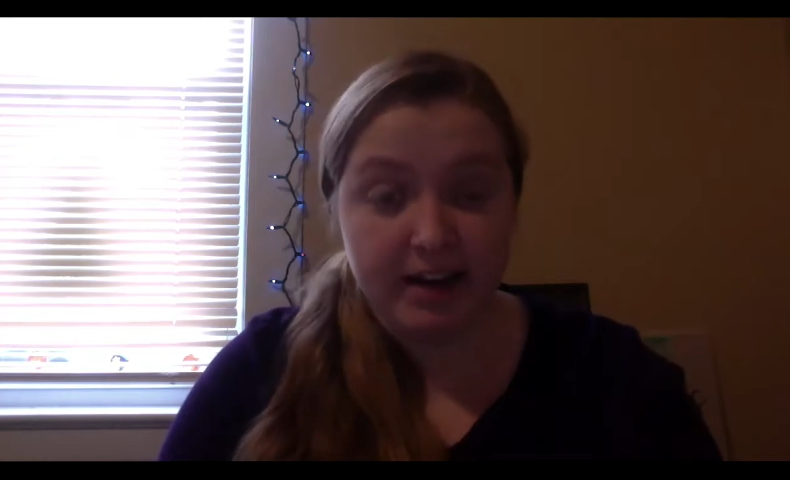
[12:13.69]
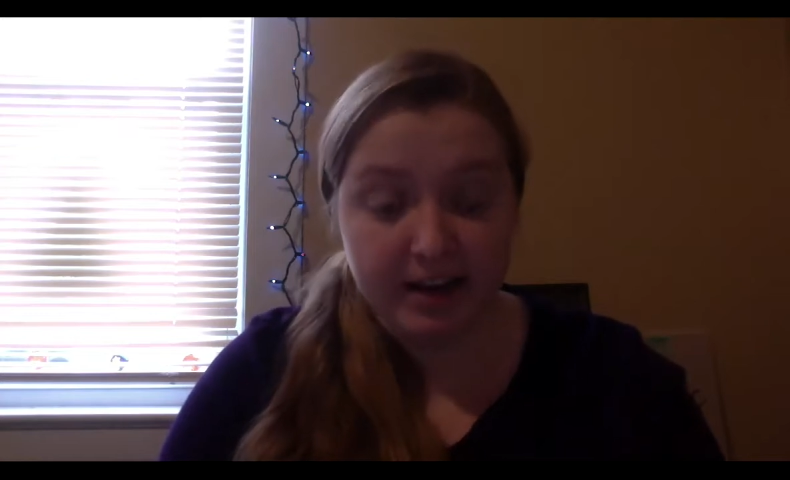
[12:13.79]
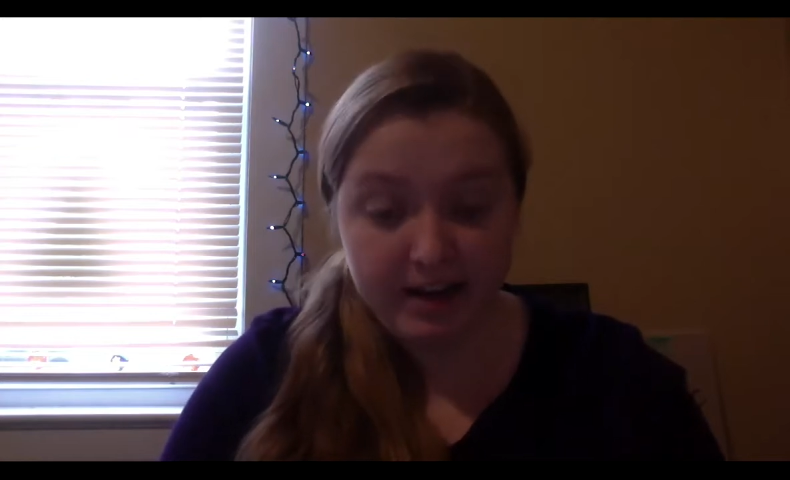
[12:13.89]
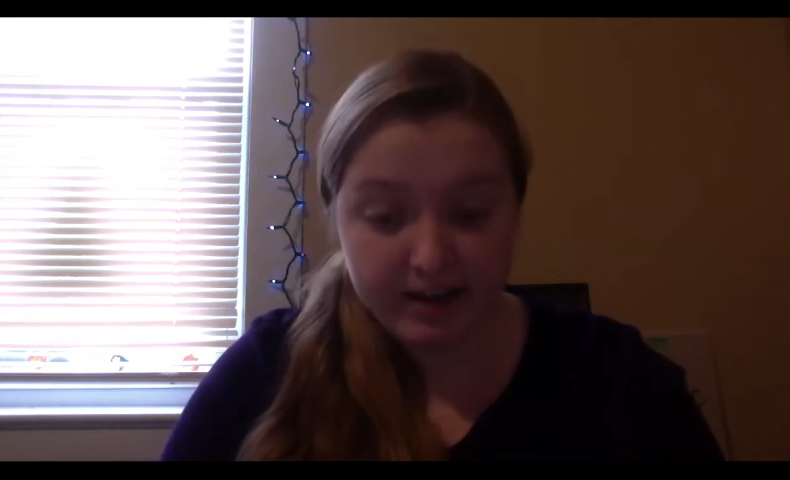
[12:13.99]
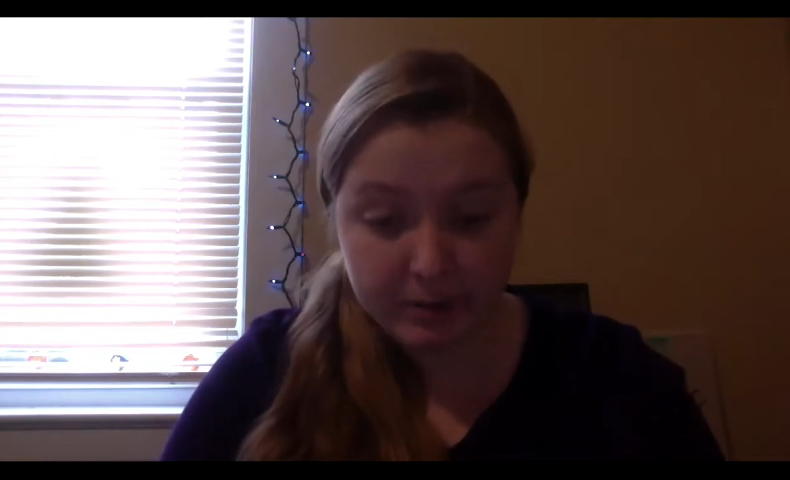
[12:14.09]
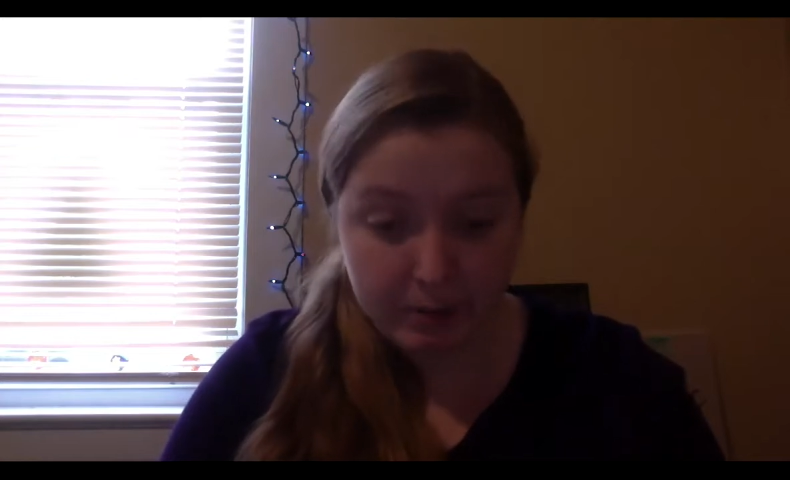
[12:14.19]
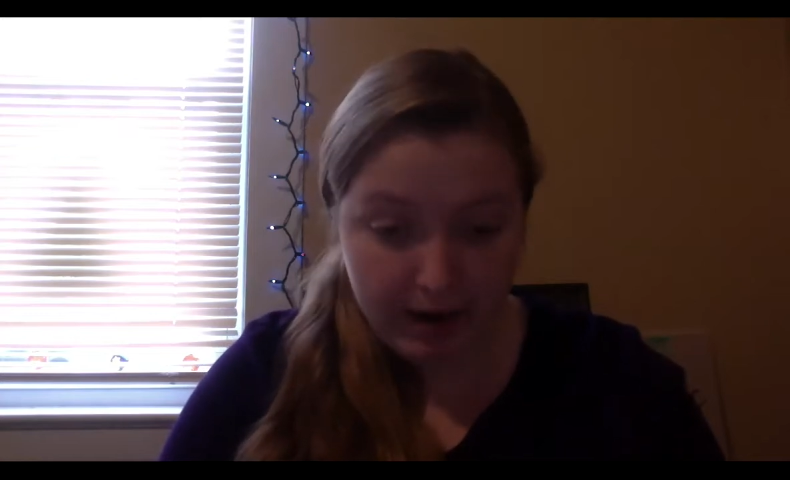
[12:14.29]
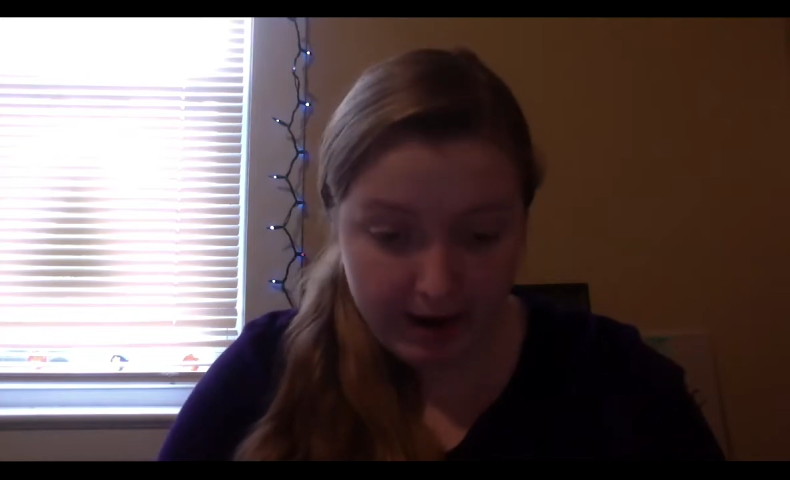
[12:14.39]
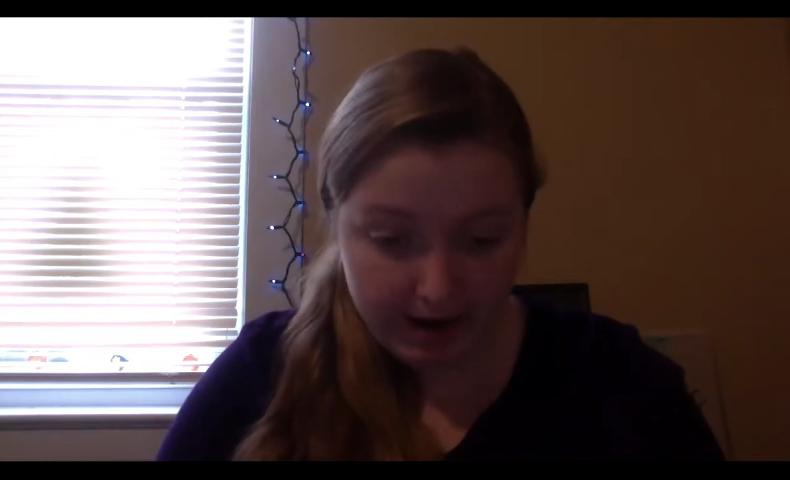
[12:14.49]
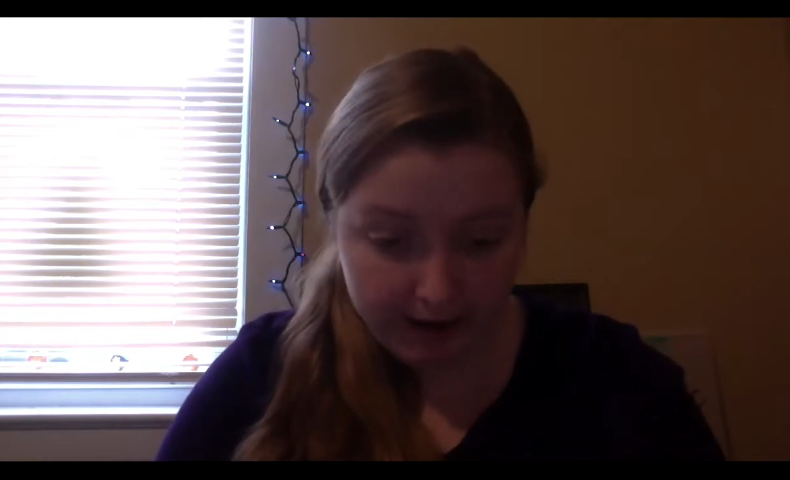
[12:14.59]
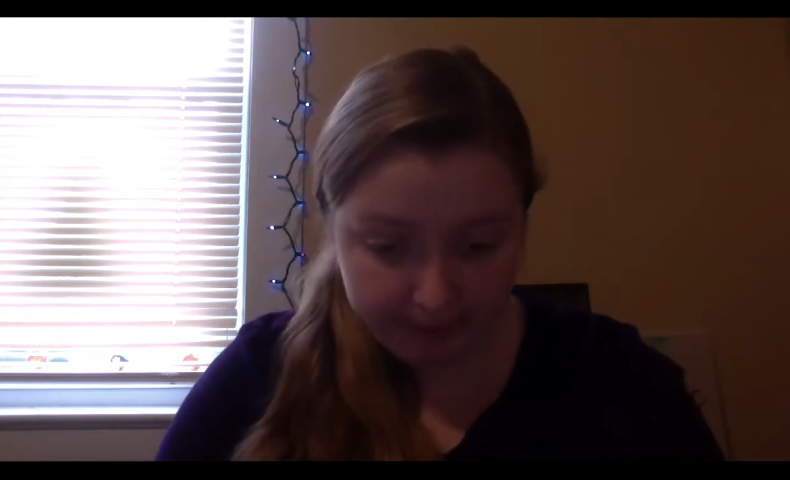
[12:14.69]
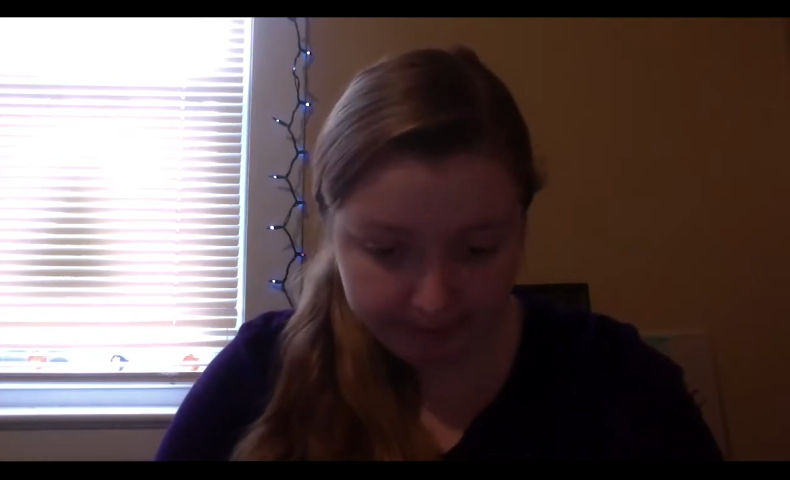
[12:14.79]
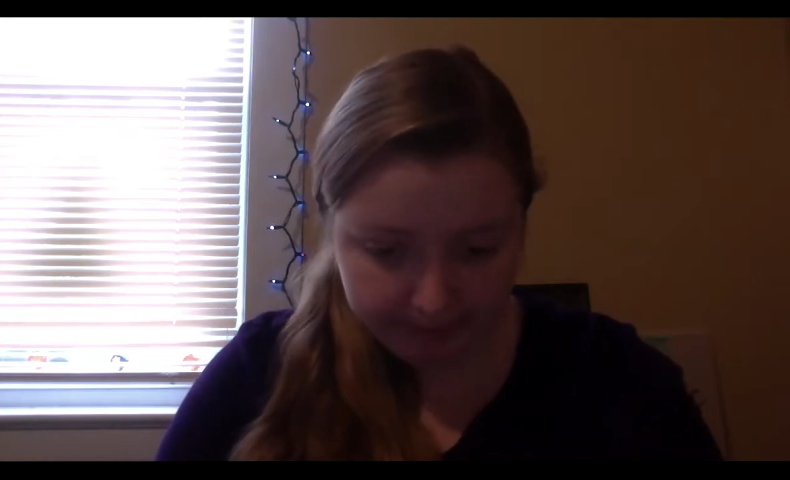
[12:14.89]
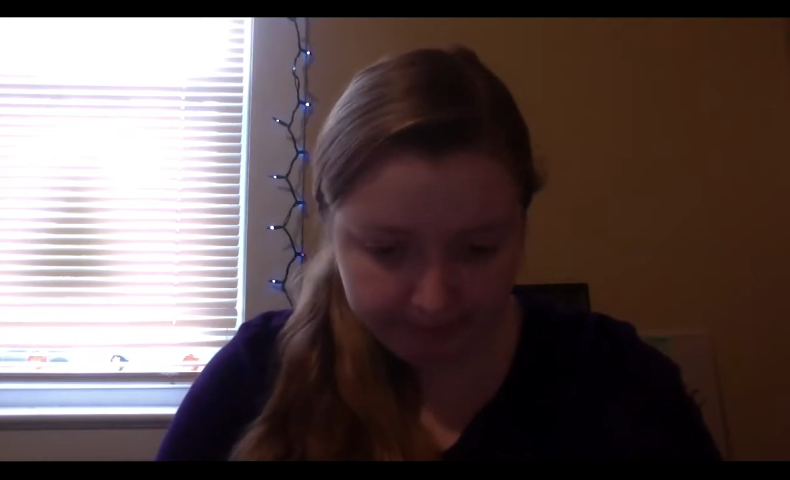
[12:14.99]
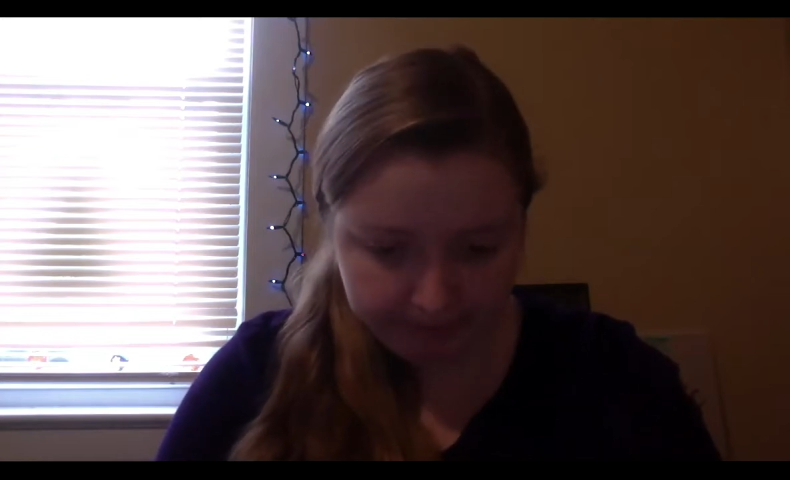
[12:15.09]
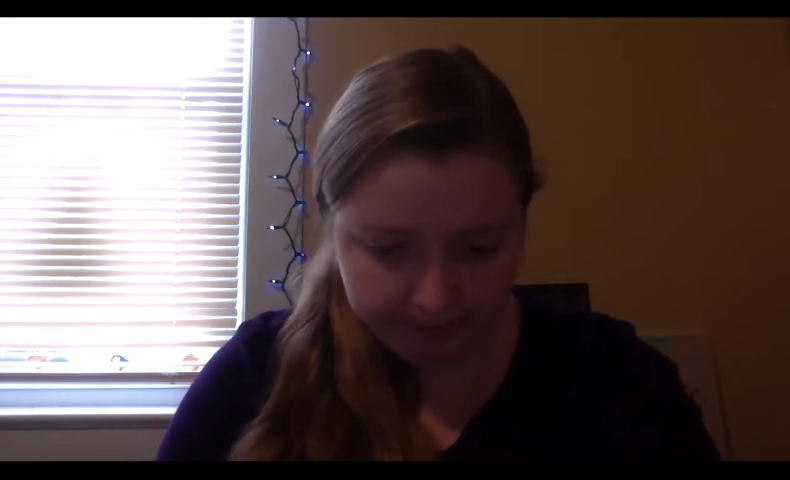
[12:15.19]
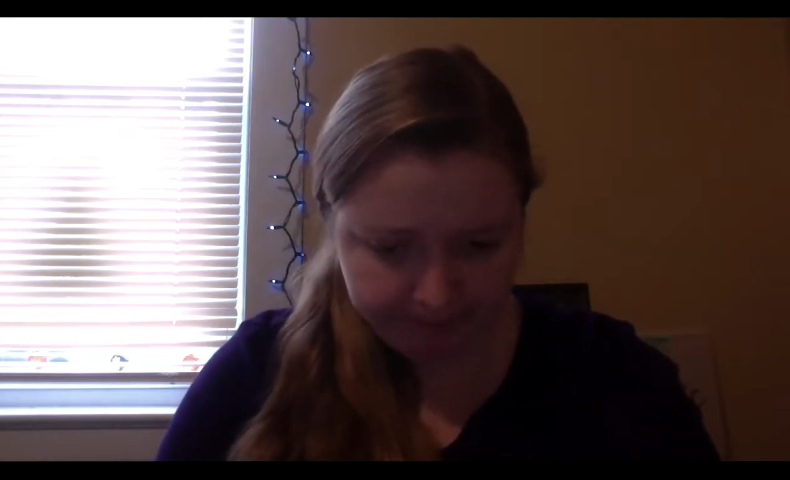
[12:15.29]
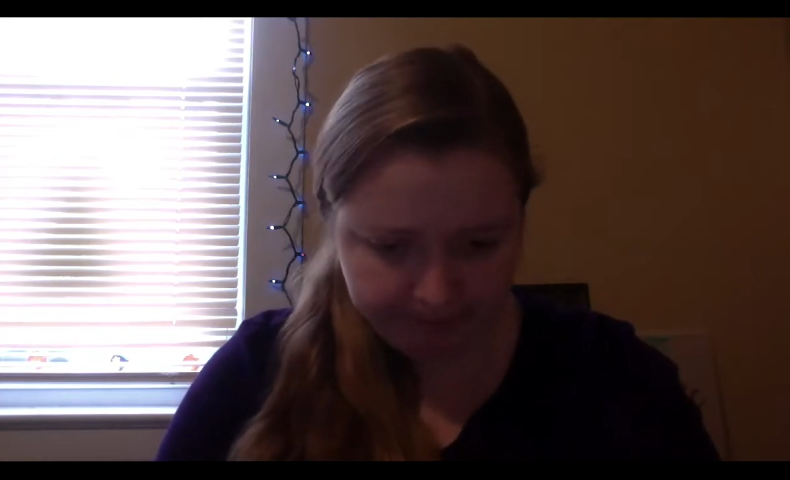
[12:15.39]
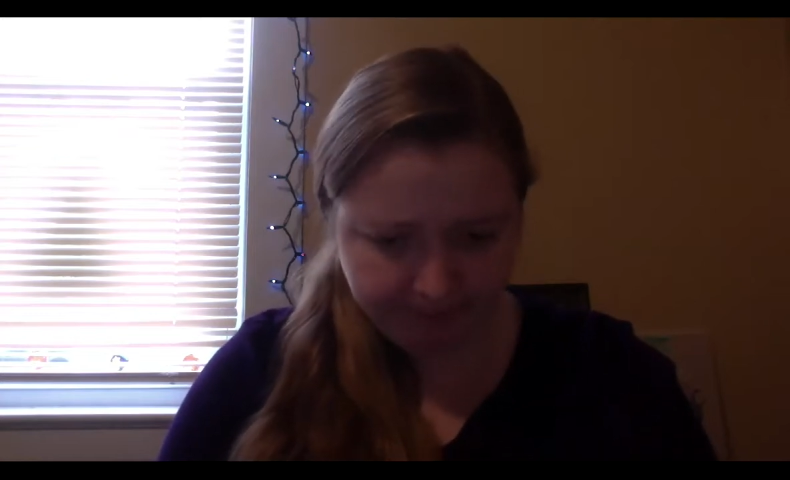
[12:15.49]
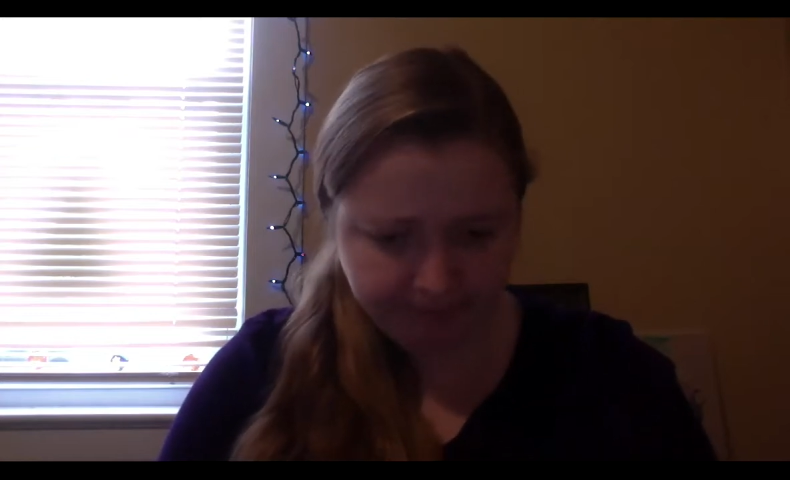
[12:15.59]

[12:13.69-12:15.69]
in his bag. Hmm.